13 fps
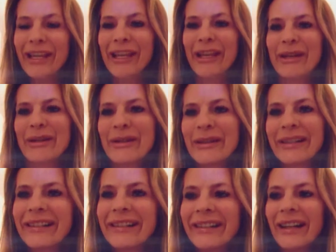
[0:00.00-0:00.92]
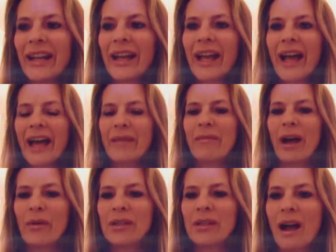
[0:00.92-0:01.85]
Thank you.
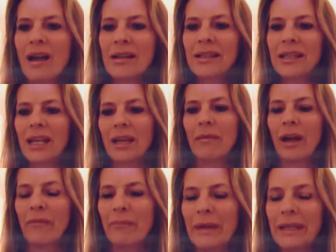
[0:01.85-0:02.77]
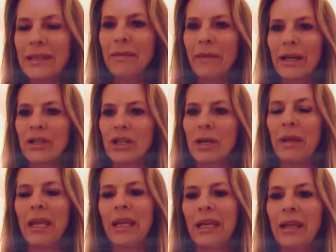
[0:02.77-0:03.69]
I want to ask him. I've been to see my
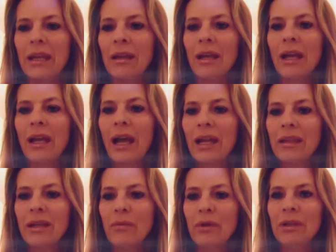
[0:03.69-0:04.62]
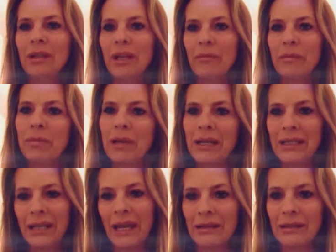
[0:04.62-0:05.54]
GP and they wouldn't give me the
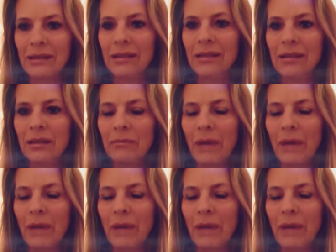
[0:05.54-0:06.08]
blood tests.